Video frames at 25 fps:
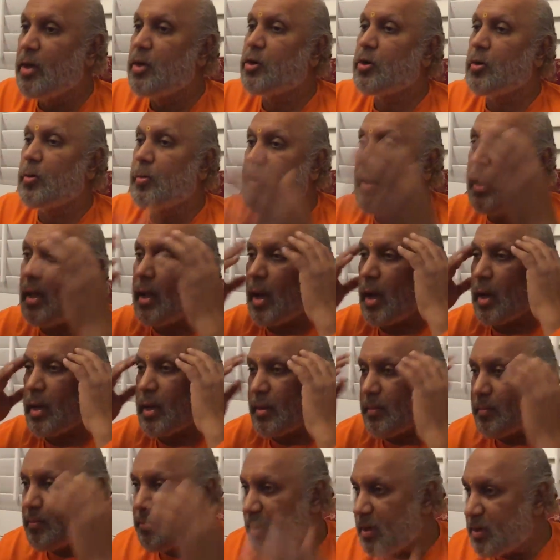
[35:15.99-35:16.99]
to be
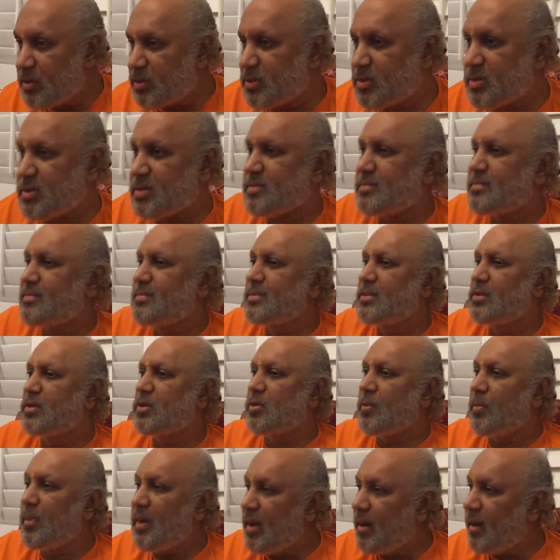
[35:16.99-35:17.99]
accomplished,
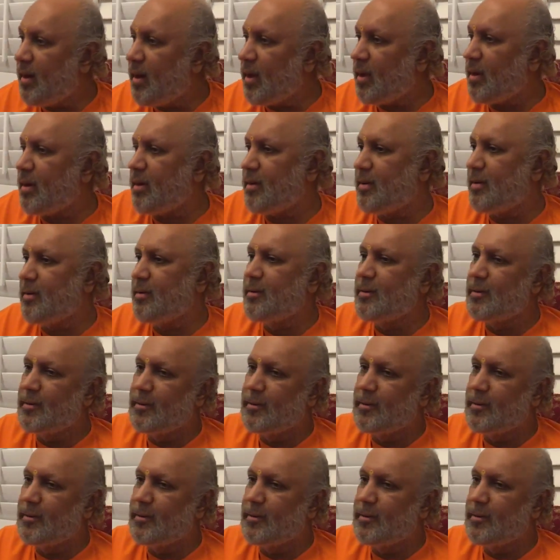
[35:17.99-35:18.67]
to be done?